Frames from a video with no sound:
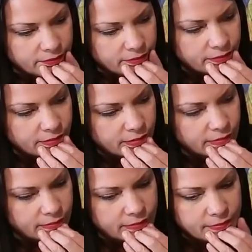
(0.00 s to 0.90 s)

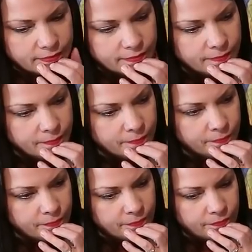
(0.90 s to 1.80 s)

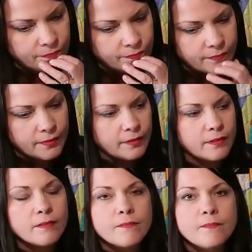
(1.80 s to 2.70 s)
(silent)